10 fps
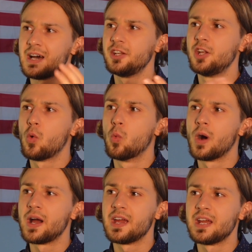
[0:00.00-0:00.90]
I don't know
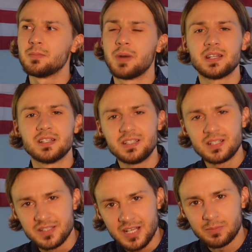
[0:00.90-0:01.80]
why anybody
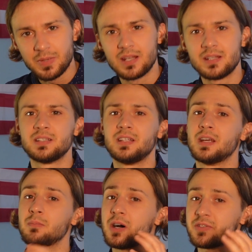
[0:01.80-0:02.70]
didn't tell me
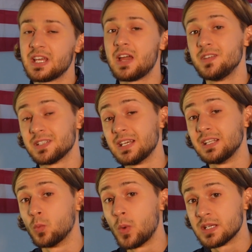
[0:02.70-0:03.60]
anything about savings and
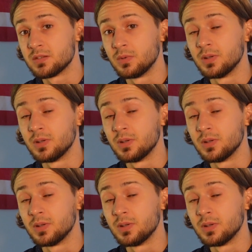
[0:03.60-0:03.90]
investing.